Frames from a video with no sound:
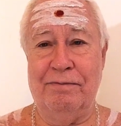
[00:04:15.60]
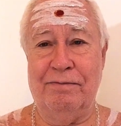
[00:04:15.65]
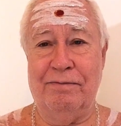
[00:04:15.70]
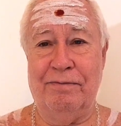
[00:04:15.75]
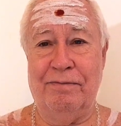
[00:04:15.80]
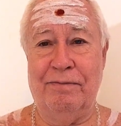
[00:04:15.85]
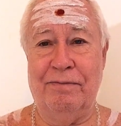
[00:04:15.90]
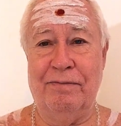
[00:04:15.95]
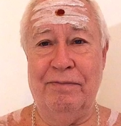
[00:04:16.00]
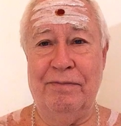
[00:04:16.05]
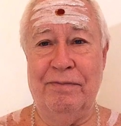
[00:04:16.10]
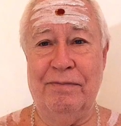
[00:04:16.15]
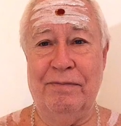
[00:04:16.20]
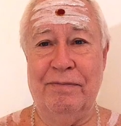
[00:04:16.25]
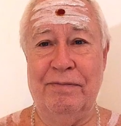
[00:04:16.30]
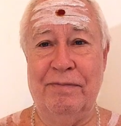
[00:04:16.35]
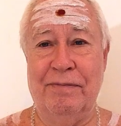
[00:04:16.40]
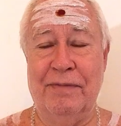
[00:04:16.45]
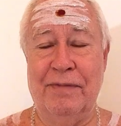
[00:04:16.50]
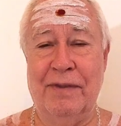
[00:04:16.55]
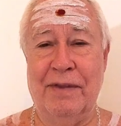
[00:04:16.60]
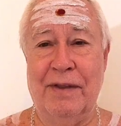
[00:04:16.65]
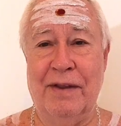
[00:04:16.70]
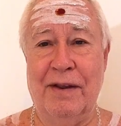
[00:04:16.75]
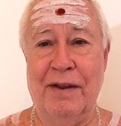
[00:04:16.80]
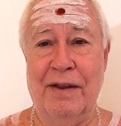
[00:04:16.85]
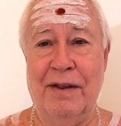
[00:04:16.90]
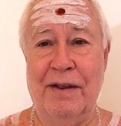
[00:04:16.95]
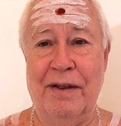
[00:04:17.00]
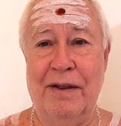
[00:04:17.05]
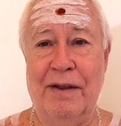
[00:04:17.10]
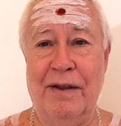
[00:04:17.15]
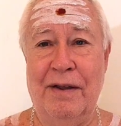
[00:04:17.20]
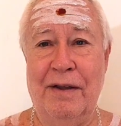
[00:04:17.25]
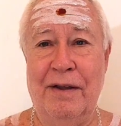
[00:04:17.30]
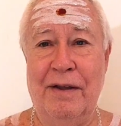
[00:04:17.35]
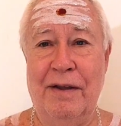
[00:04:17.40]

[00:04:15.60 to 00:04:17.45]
Nothing is said.